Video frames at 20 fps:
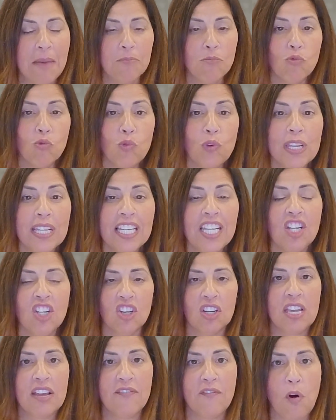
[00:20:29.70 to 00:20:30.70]
Really
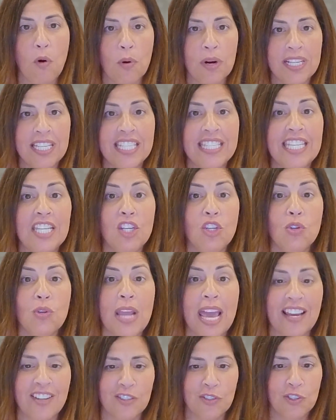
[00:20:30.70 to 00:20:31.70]
looking forward to seeing you
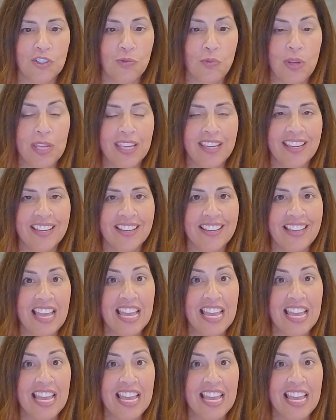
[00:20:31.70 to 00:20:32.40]
next week.